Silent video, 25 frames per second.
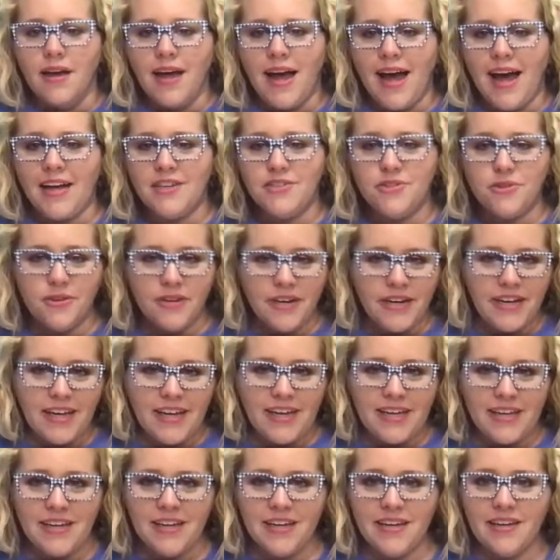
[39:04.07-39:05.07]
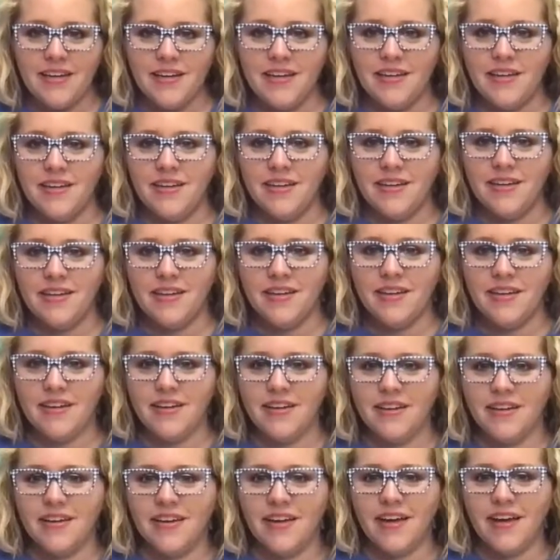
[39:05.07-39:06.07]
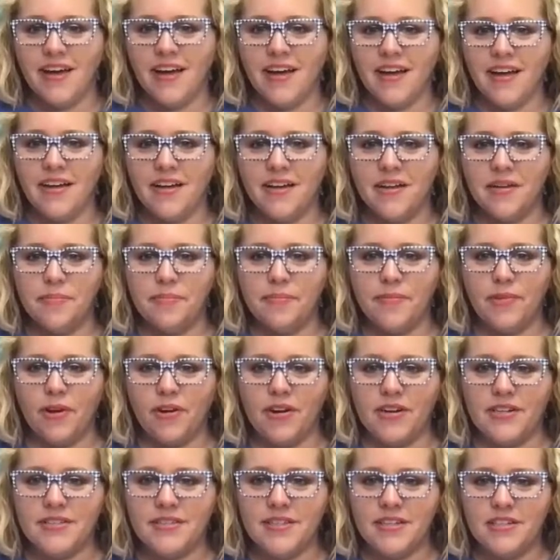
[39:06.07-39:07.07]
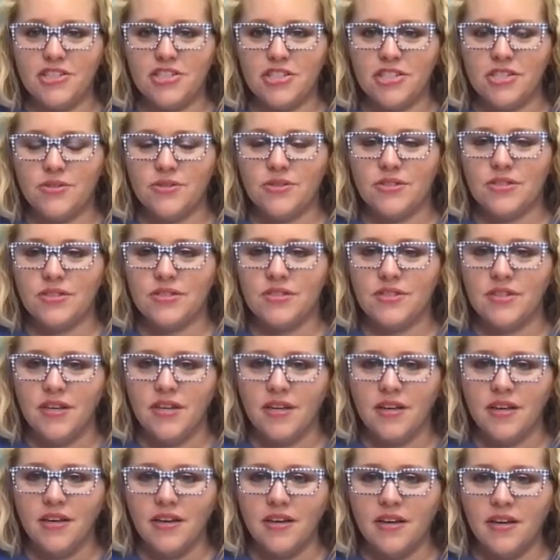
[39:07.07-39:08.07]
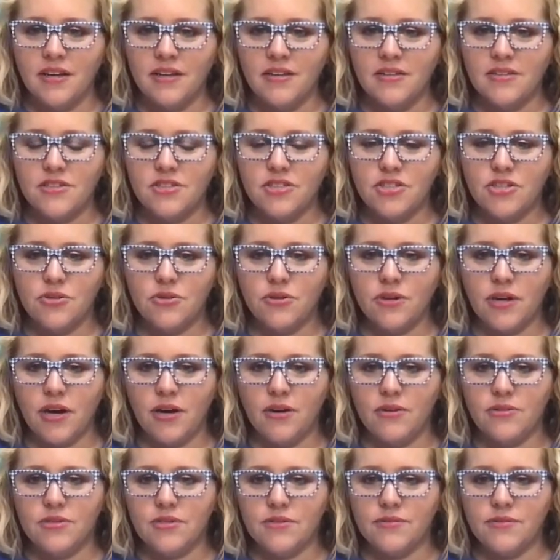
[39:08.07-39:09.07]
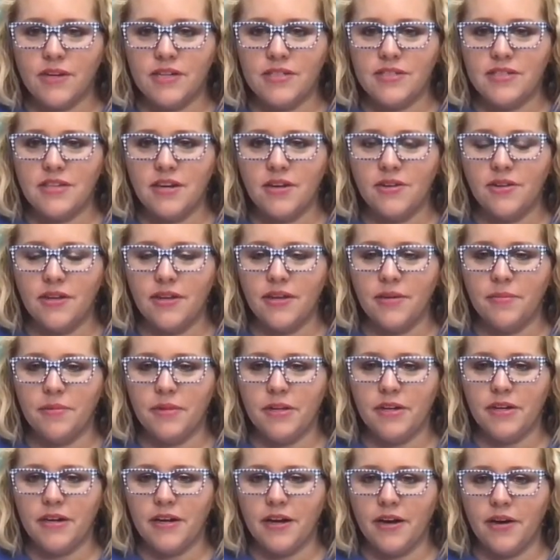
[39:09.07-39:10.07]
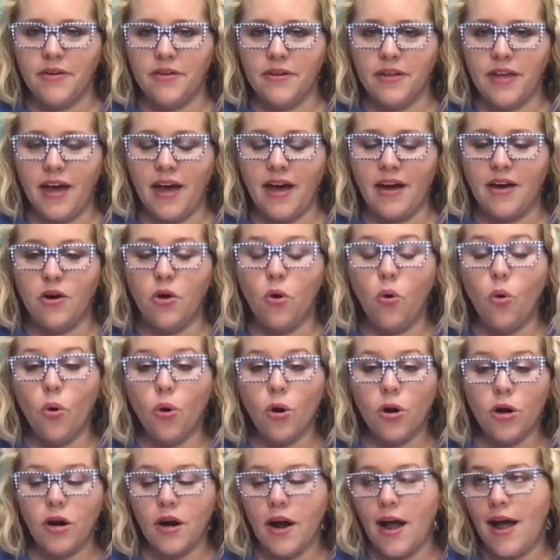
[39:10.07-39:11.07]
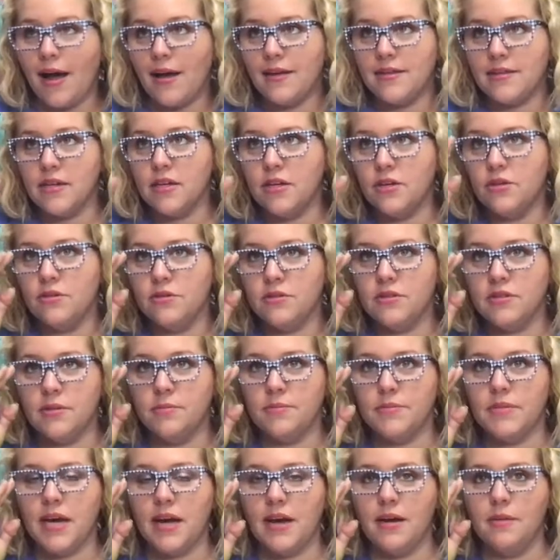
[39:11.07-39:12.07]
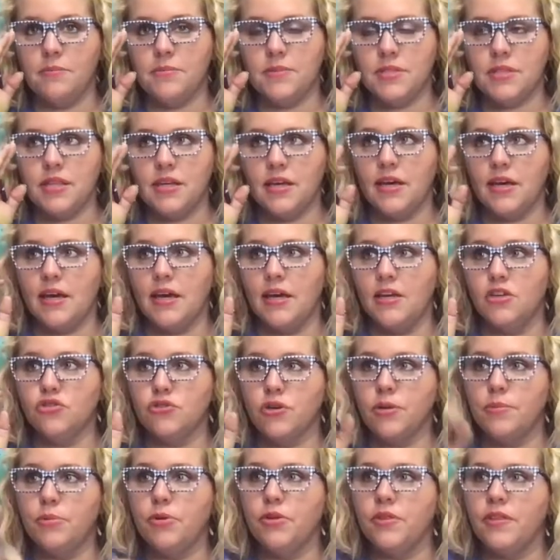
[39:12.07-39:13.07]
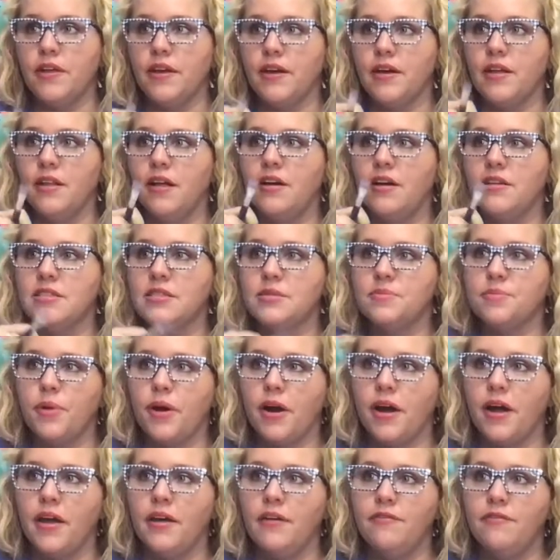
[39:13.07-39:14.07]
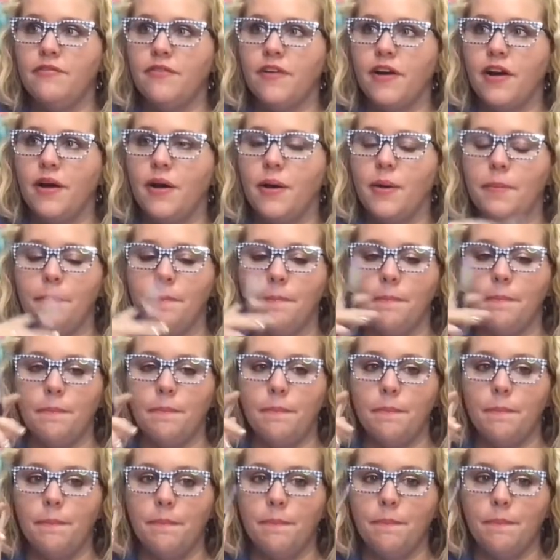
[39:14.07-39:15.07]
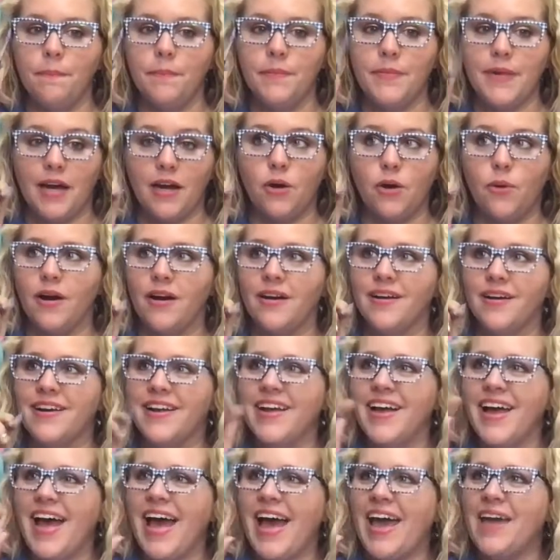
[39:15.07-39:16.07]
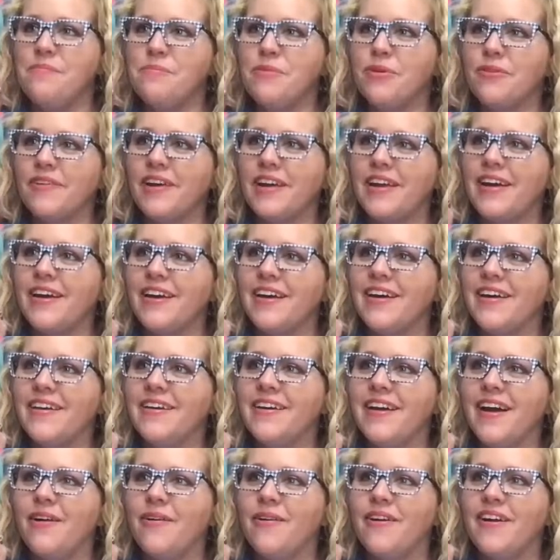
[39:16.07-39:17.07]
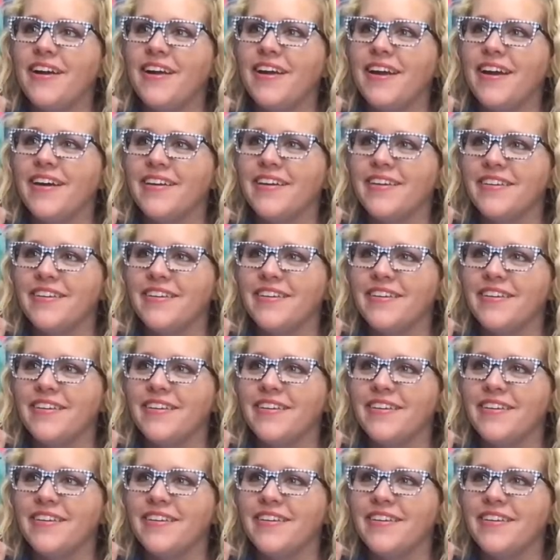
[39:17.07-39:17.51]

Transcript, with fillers: Hi, Doreen. Um, Laura says she uses two coats of Rust-Oleum clear coat. Yeah, or I use sometimes the triple thick gloss spray from DecoArt. Hey Maria, how are you?